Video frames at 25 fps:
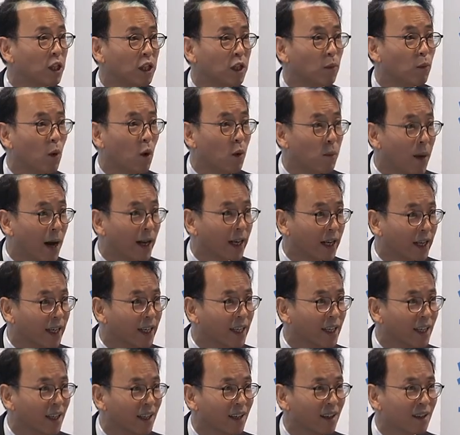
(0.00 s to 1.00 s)
need more money."
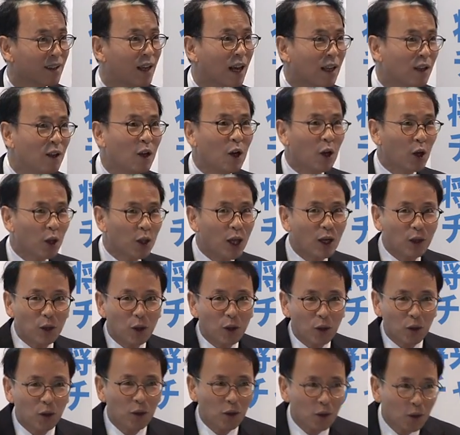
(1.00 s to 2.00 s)
Then
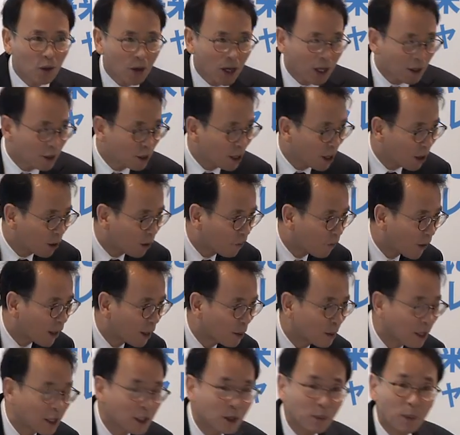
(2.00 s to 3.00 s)
you get
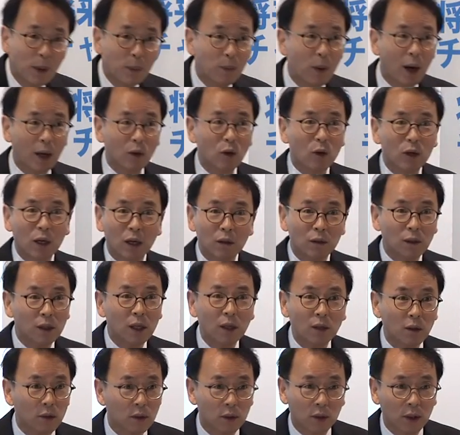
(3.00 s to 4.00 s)
terrified. These people are your
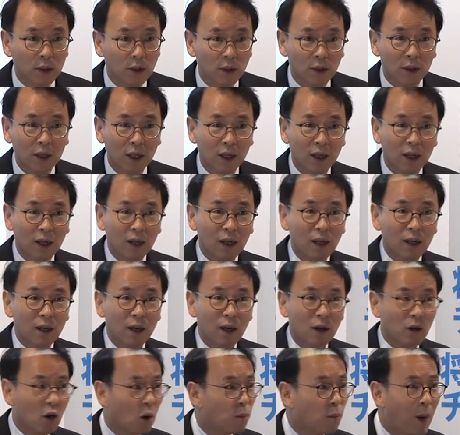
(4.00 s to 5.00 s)
constituencies.
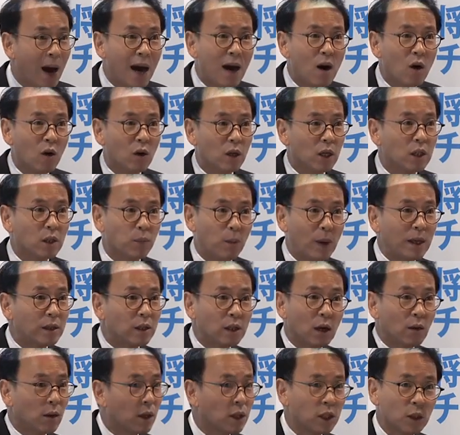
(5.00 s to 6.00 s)
Your power is based
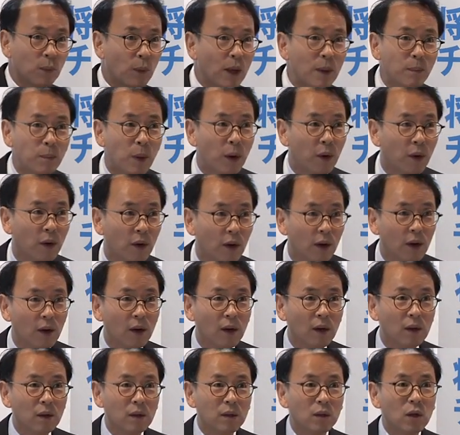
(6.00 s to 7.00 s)
on these people.
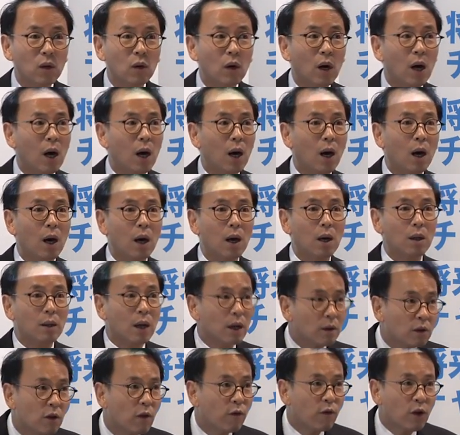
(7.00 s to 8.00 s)
So
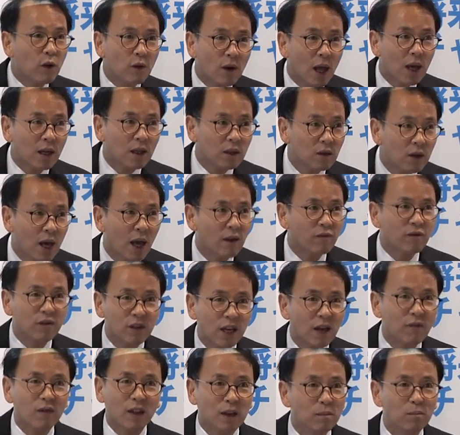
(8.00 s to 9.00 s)
then you feel like you have to
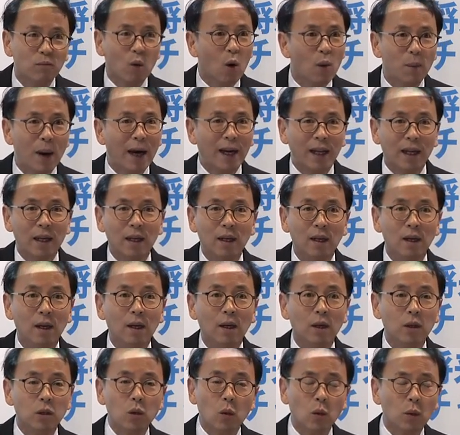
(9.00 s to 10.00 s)
give them more money.
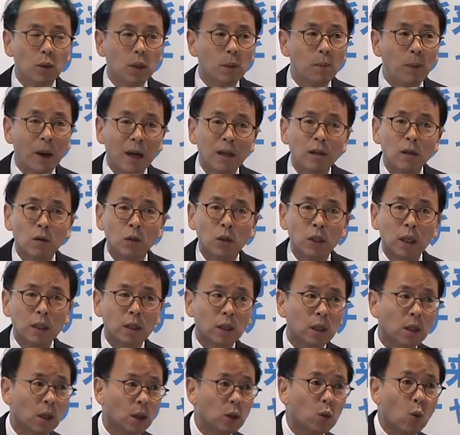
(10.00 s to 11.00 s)
So the political
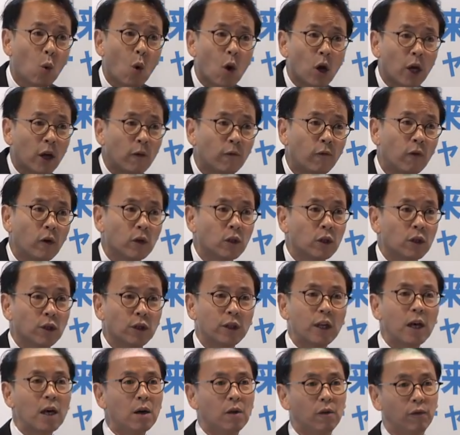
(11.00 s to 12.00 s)
system is working for
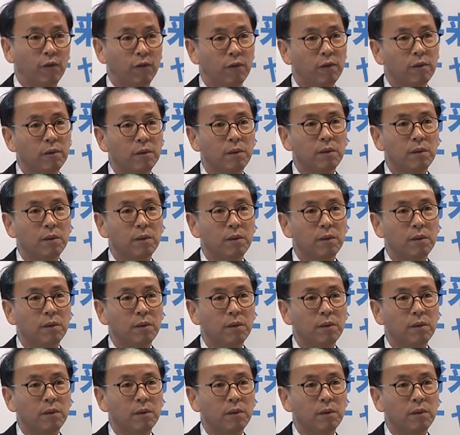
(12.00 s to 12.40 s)
itself.